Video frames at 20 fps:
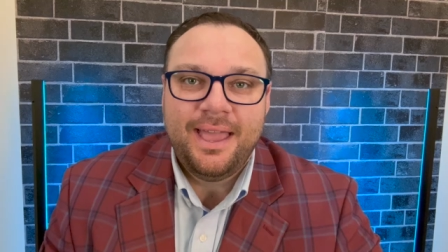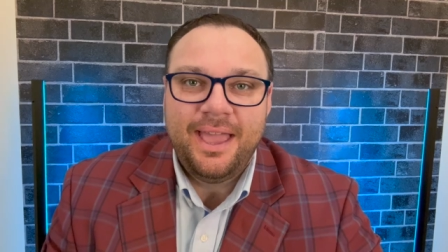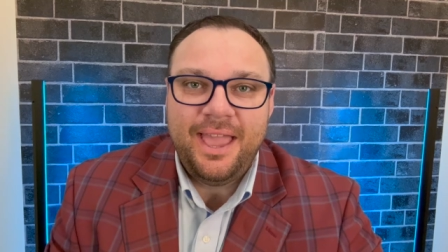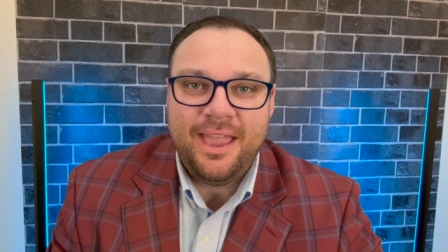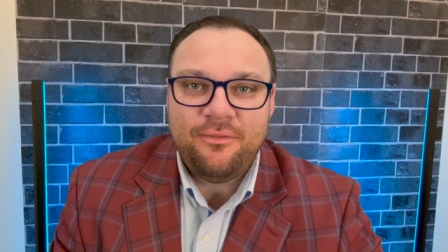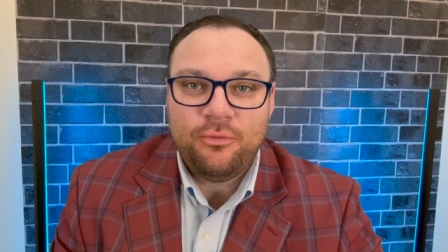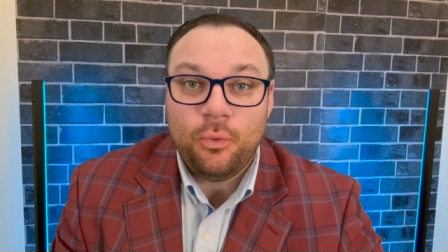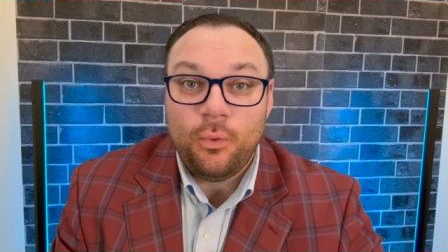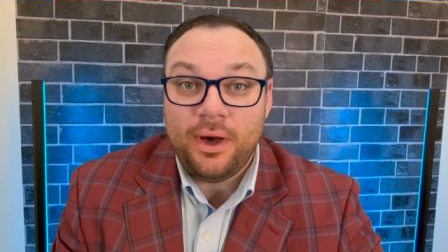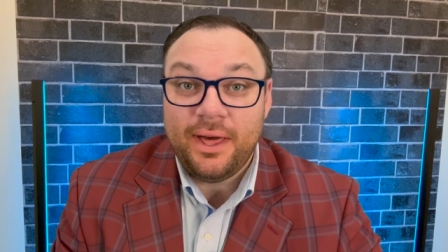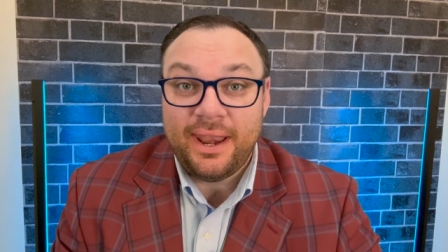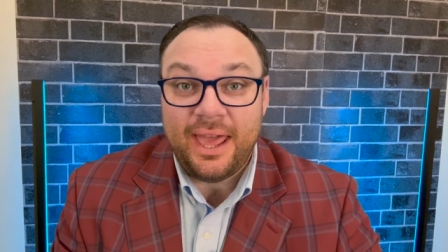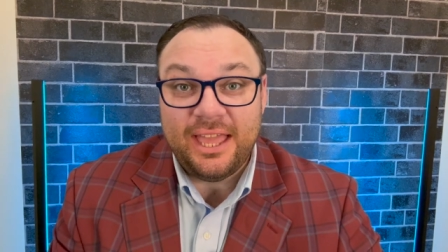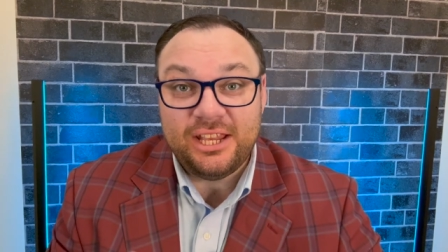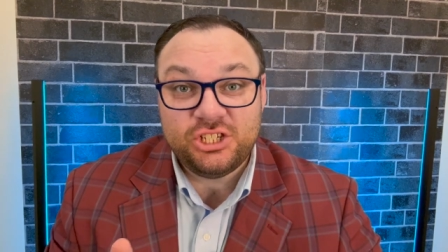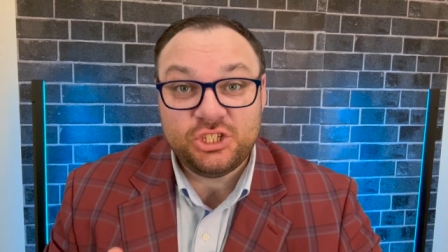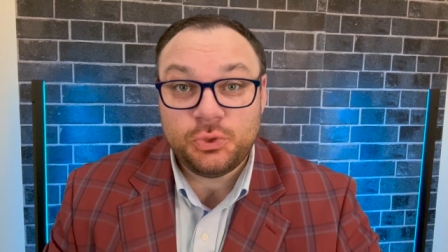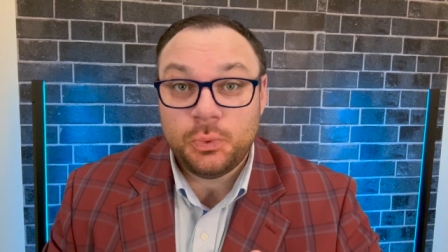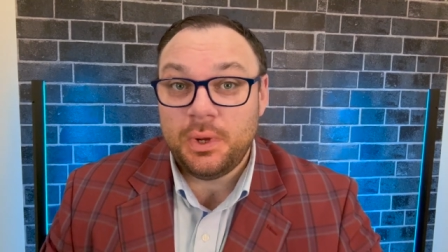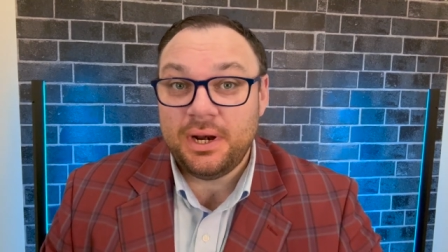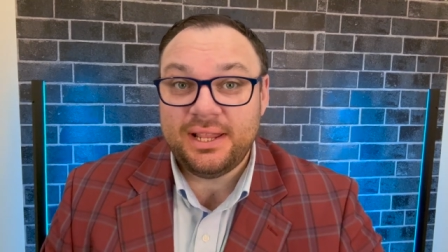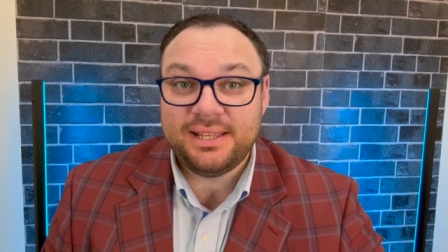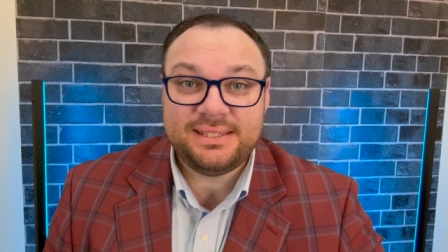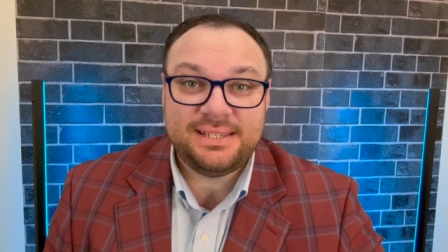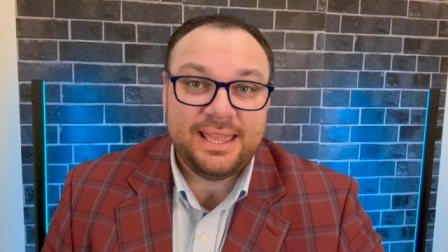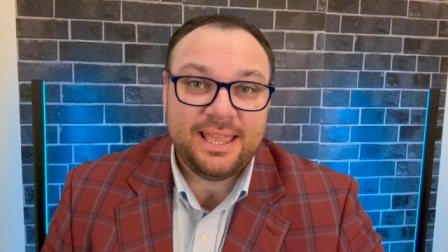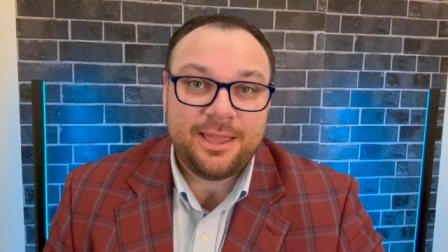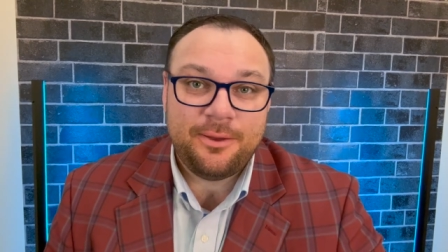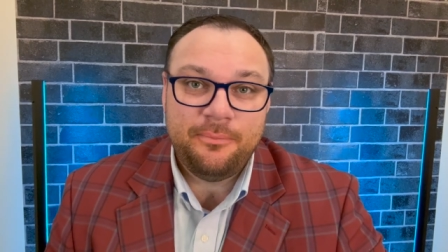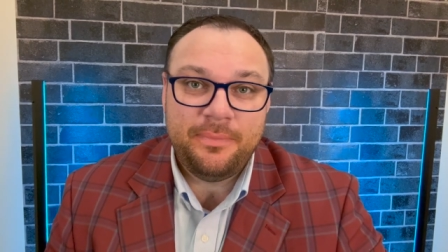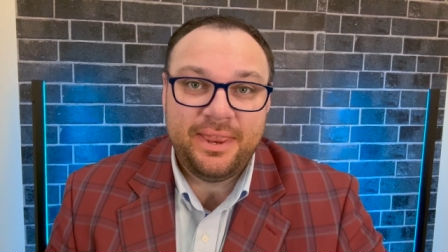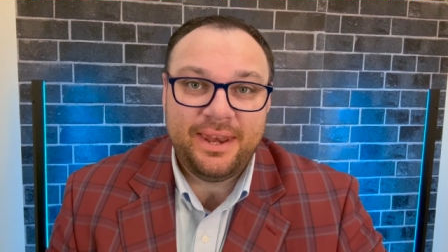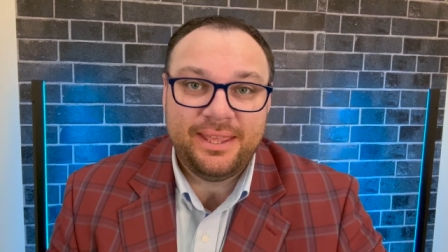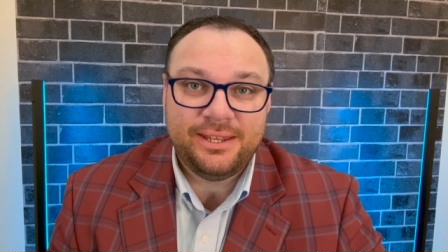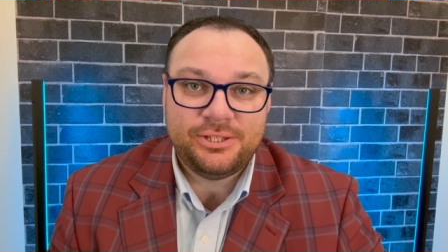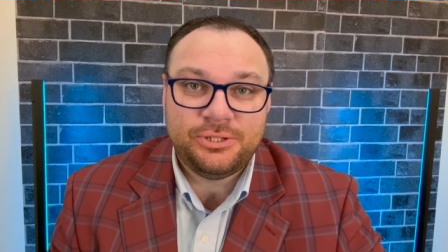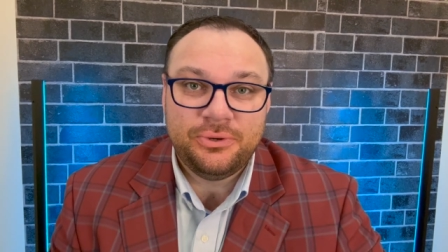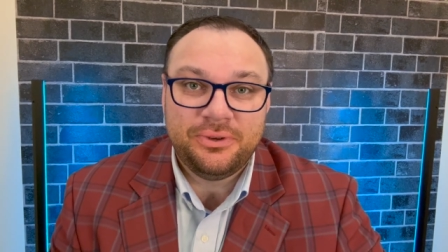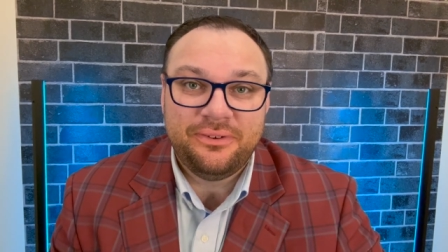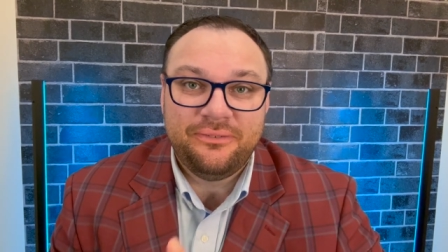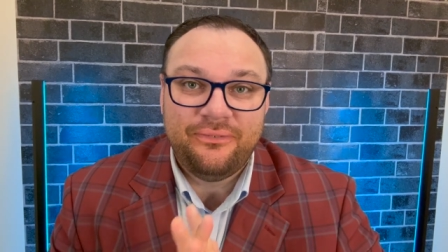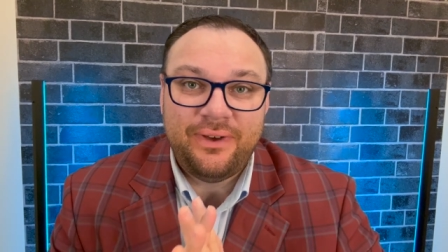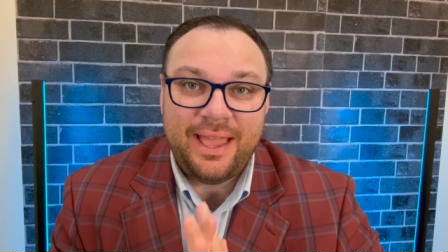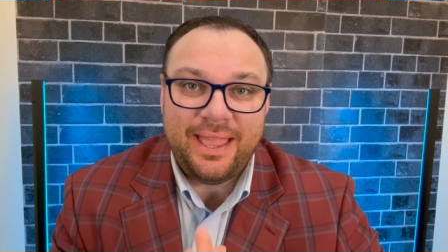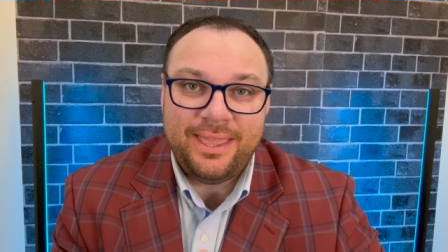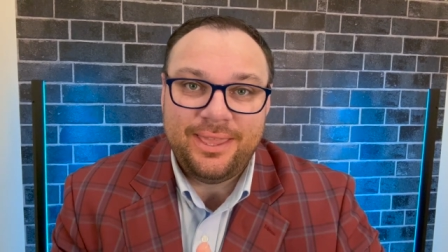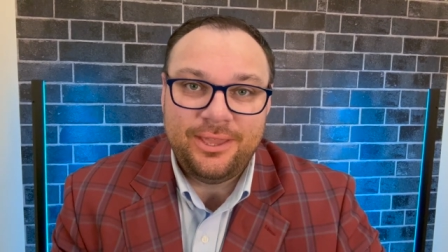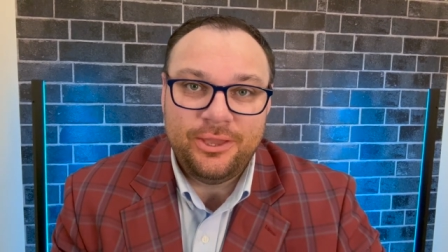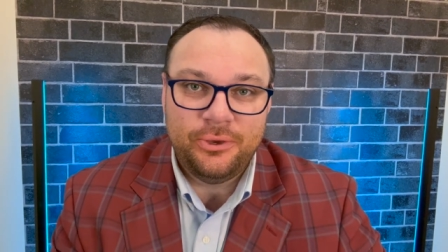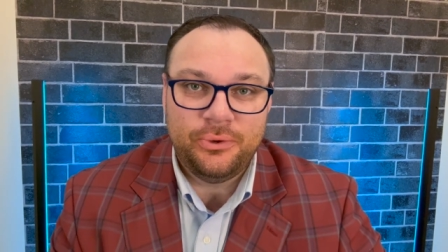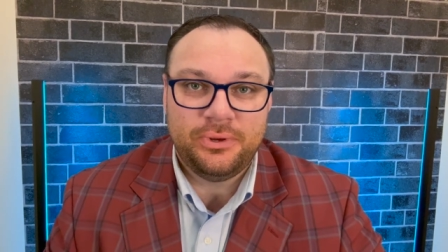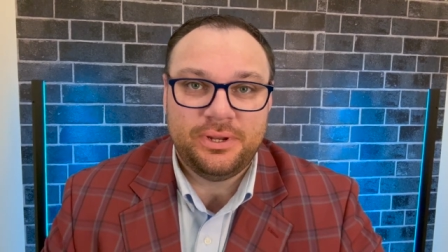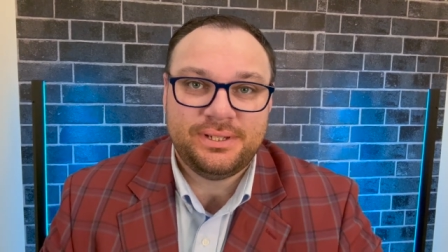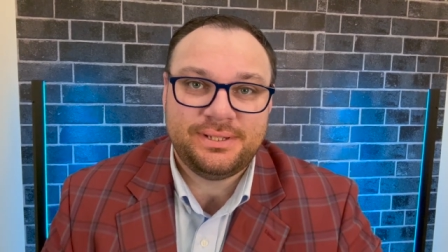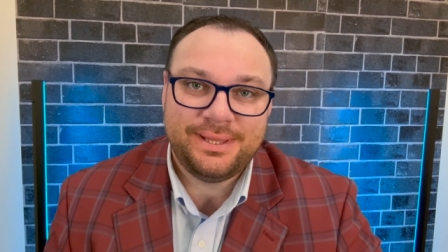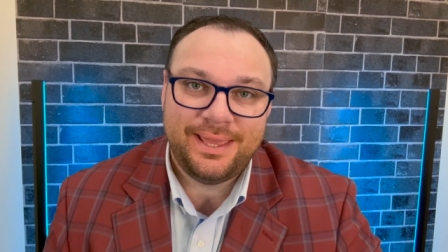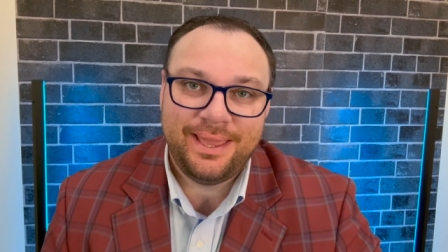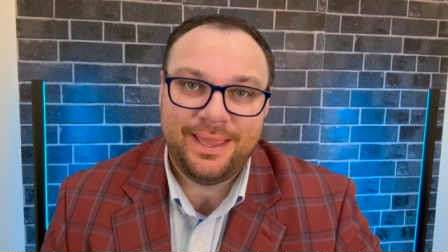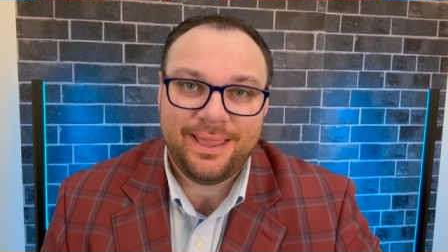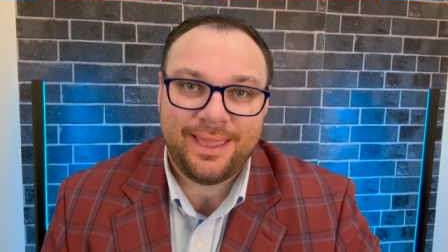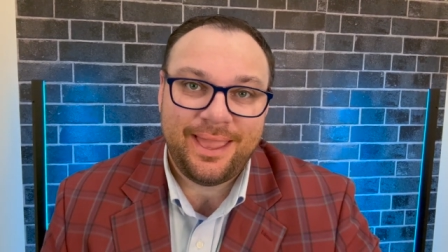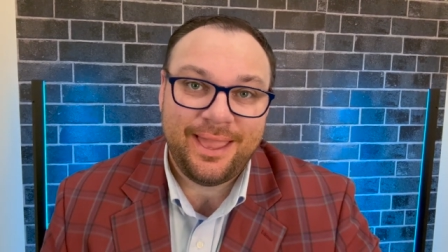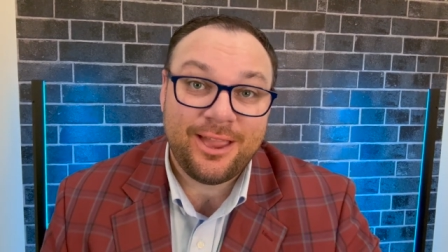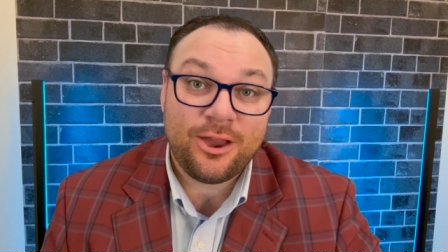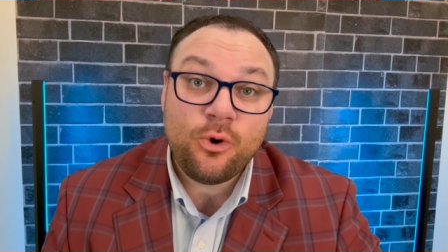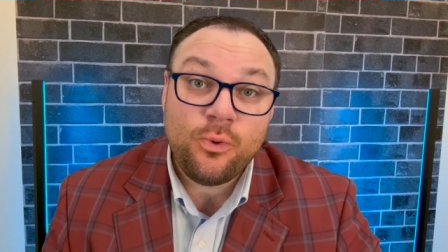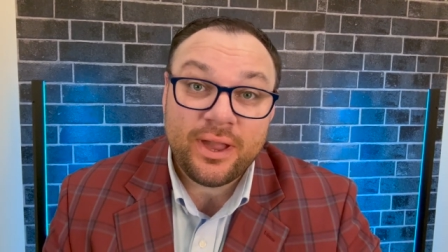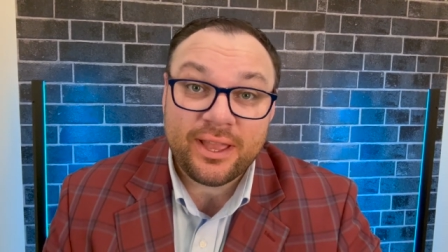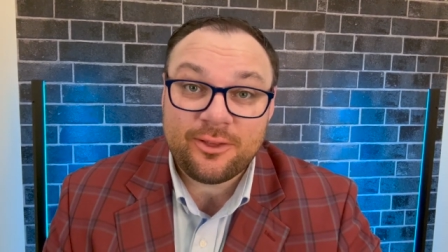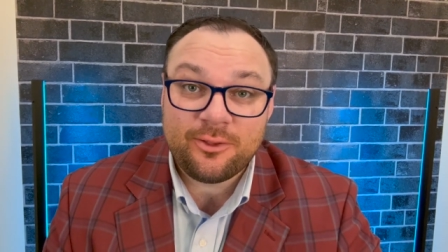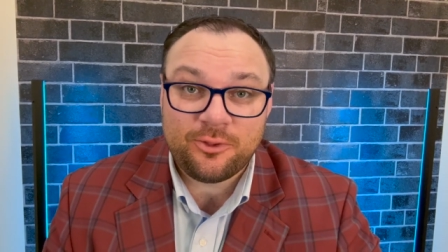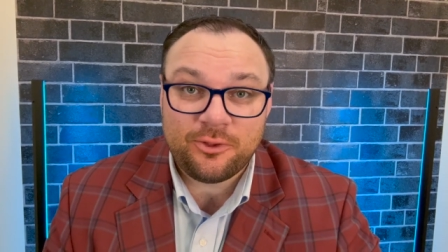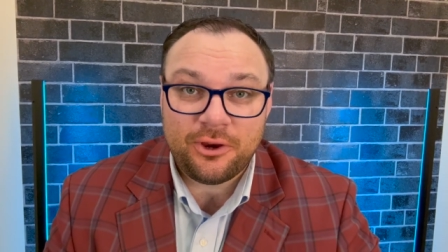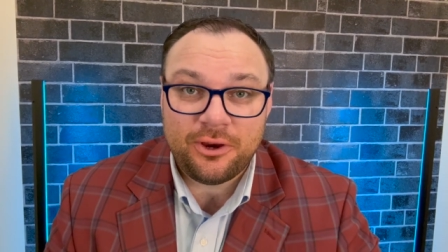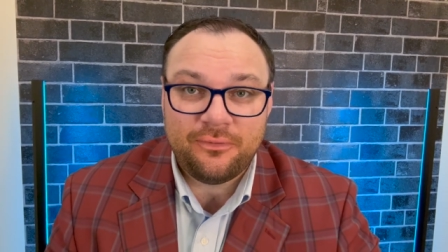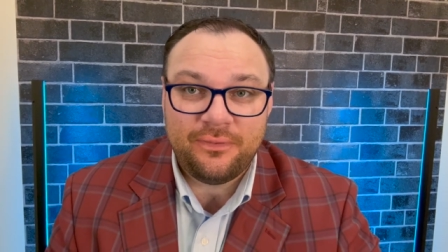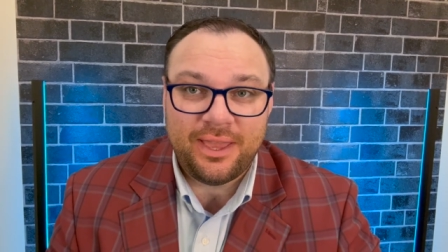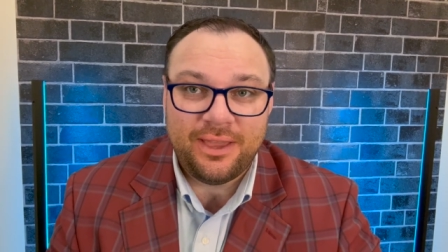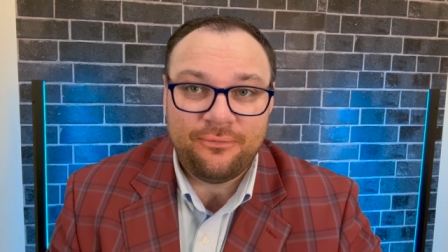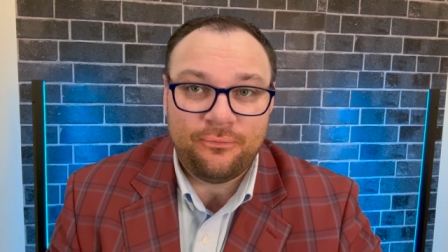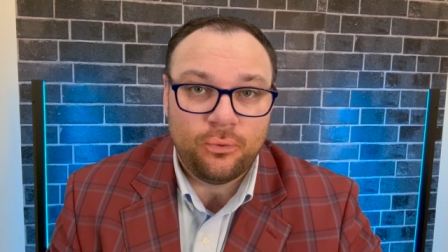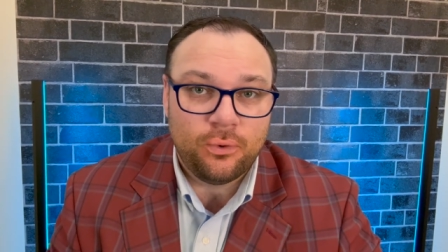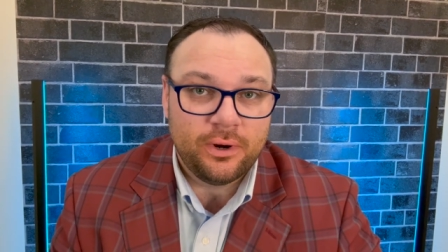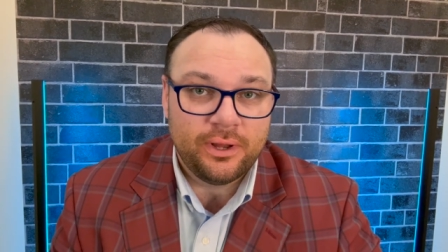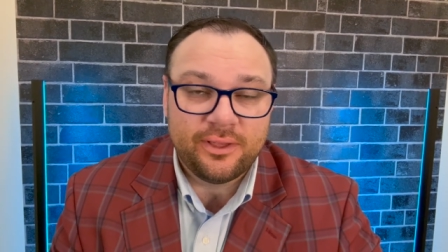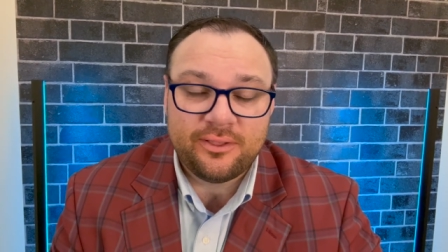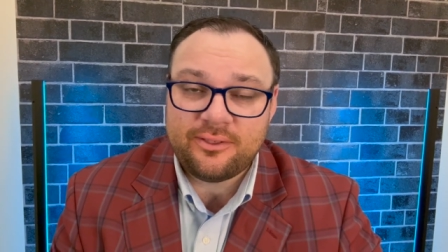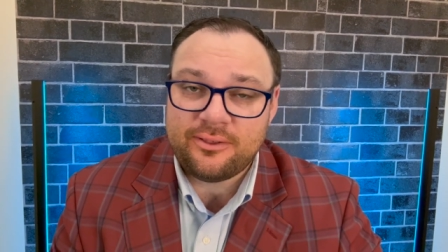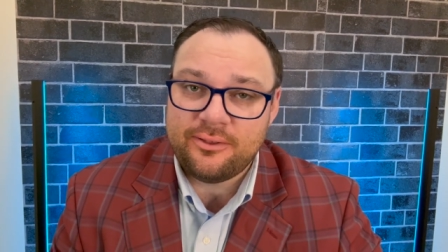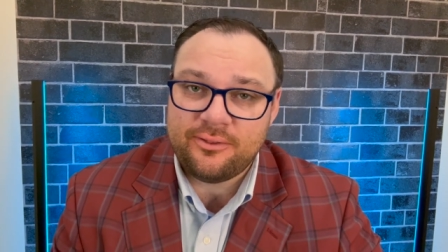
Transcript: Hey everyone, I just wanted to take a minute to invite you to take a quick survey for us.